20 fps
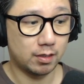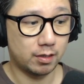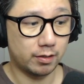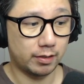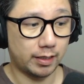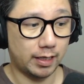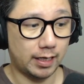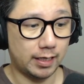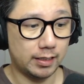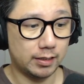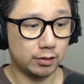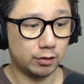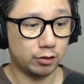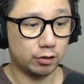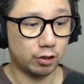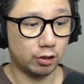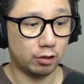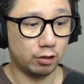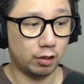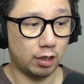okay
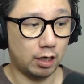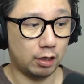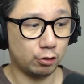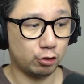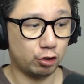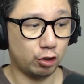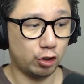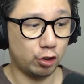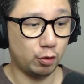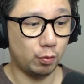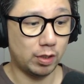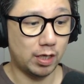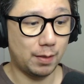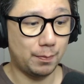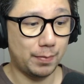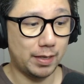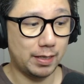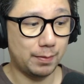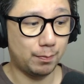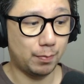so i'll show you what i
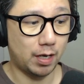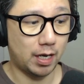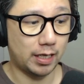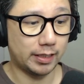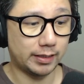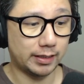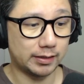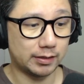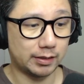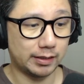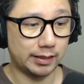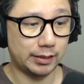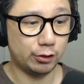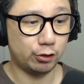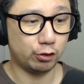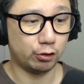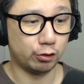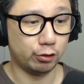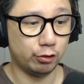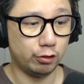mean by there's an
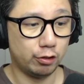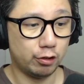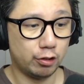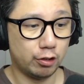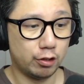issue